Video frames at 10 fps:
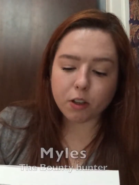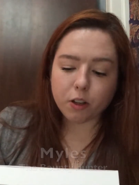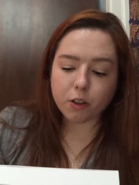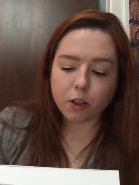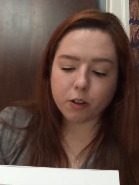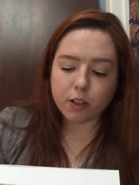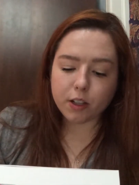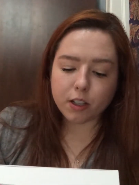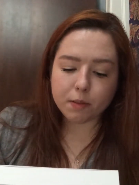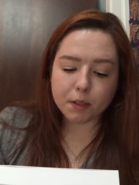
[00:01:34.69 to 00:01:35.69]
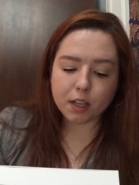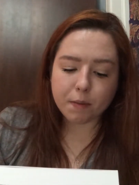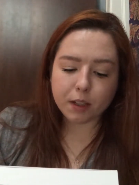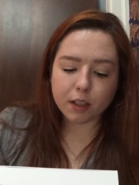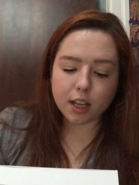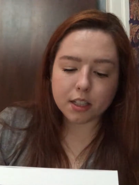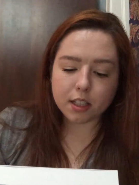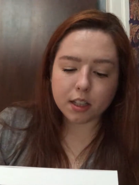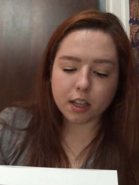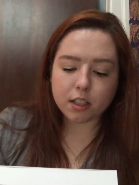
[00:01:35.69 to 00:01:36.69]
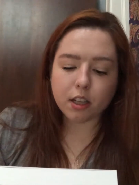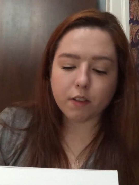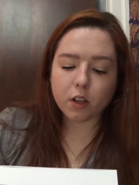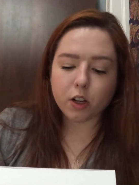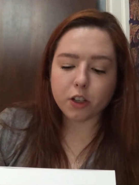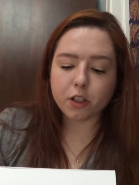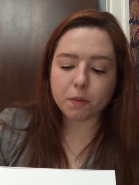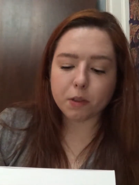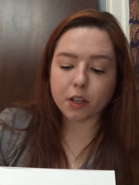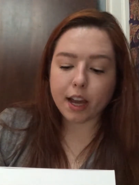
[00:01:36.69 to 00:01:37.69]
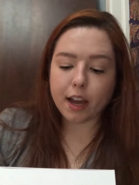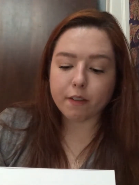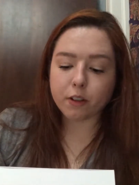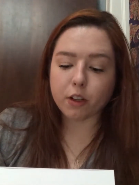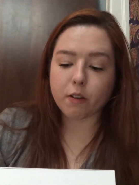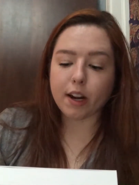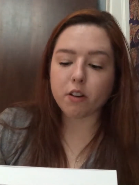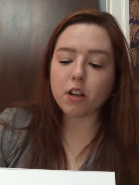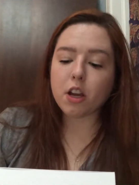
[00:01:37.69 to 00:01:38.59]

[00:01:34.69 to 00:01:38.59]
although it is becoming less and less of a hardship to have her around.